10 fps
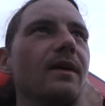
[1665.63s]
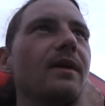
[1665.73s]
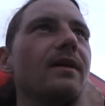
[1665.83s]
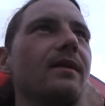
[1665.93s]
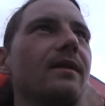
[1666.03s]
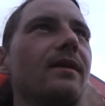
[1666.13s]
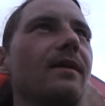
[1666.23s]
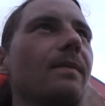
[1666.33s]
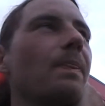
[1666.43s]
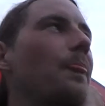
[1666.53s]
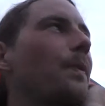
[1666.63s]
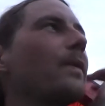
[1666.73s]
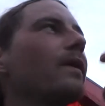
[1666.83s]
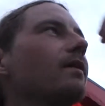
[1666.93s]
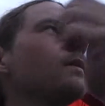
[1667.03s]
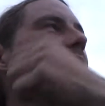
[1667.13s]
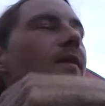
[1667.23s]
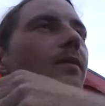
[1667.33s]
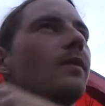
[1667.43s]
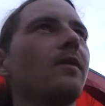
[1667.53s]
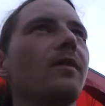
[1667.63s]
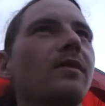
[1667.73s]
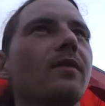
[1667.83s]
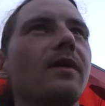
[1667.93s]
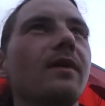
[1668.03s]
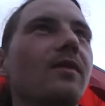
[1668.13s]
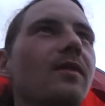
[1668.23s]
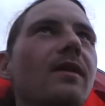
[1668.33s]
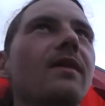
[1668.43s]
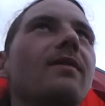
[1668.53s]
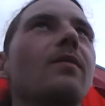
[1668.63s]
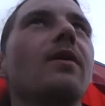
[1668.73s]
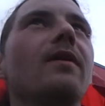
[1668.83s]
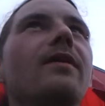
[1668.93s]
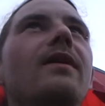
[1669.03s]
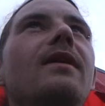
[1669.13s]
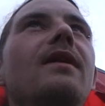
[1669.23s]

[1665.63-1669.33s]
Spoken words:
And don't know what I just thought of that, just did, whatever.